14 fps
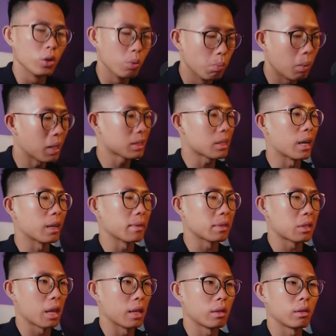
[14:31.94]
You must
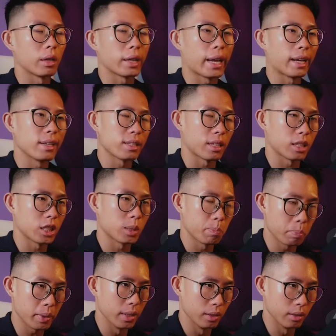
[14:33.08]
understand the candlestick
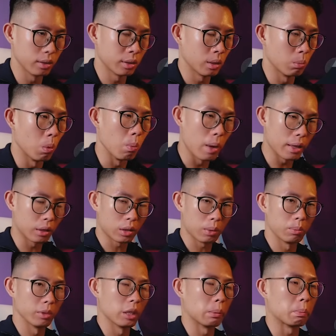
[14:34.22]
speed, the
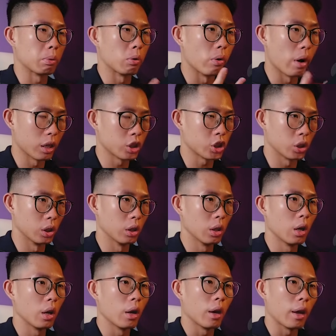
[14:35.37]
momentum, the pressure.
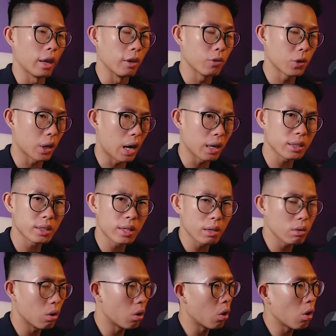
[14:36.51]
If you can
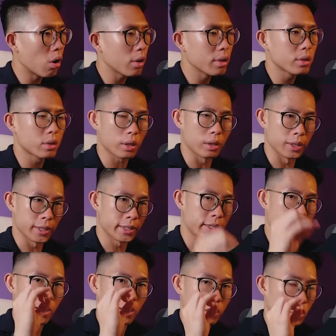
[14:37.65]
understand all these
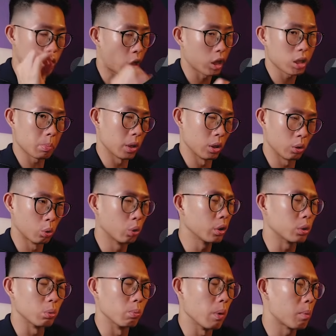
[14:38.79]
things, trust me, you don't
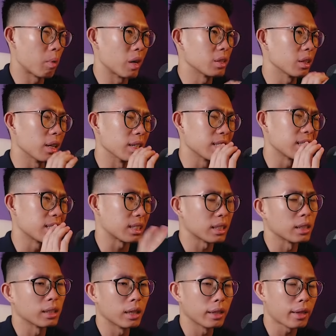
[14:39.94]
need to memorize a
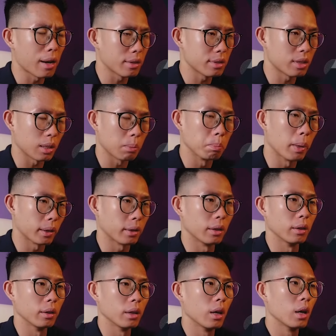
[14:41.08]
single candlestick
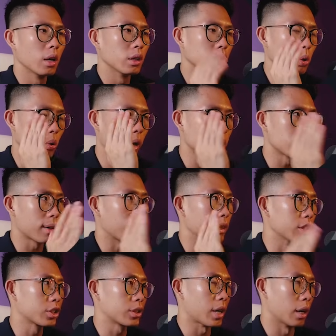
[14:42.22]
pattern. So let's look at
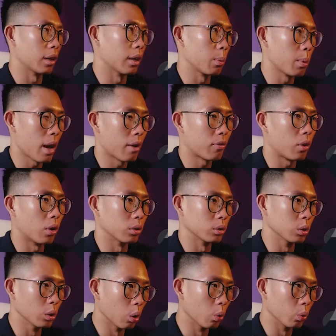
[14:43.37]
this chart that we have on
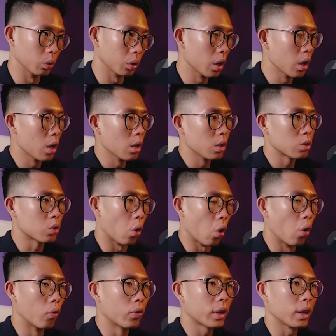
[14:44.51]
gold. So
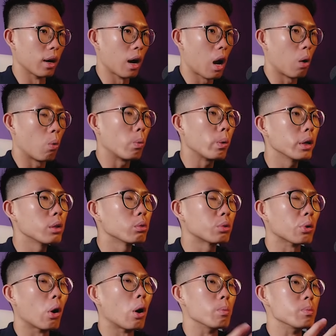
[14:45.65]
over here, I want you
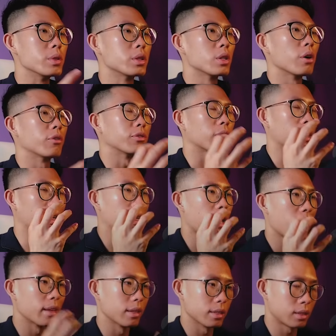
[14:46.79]
to observe the
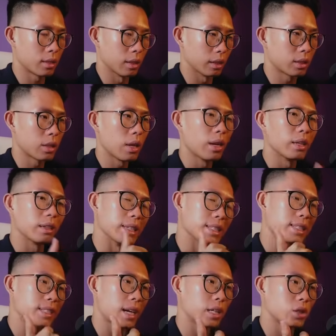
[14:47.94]
candlesticks, the
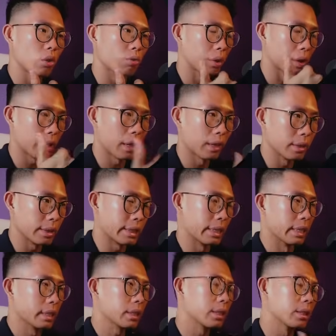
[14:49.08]
size of the
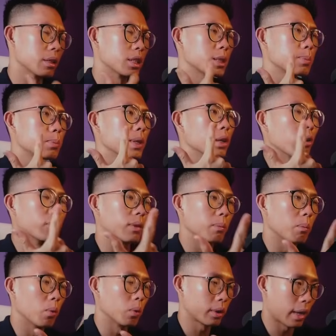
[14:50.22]
candlesticks, the speed of
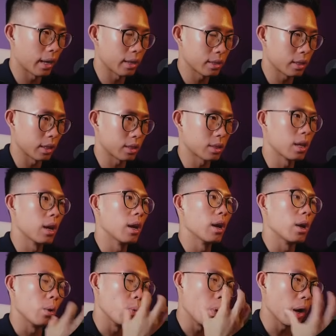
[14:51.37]
the candlesticks.
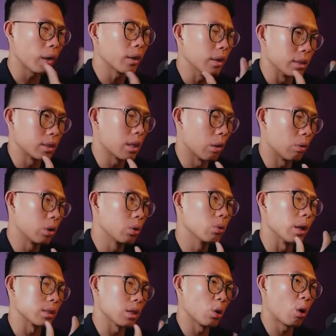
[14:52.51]
whether it's telling you
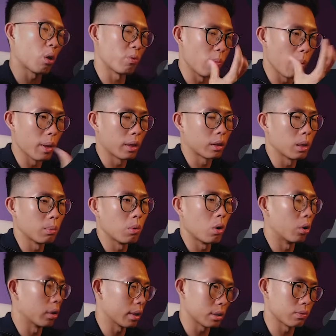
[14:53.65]
there's a lot of momentum
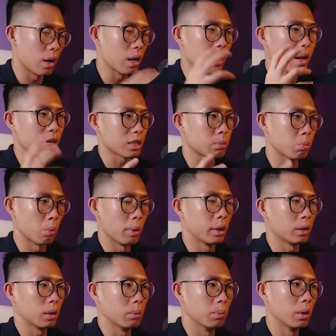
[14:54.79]
or there's very less
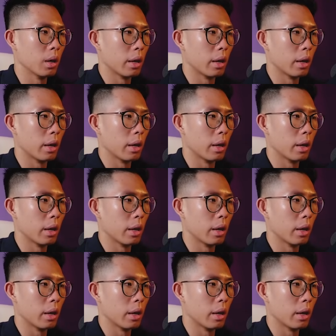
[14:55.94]
momentum.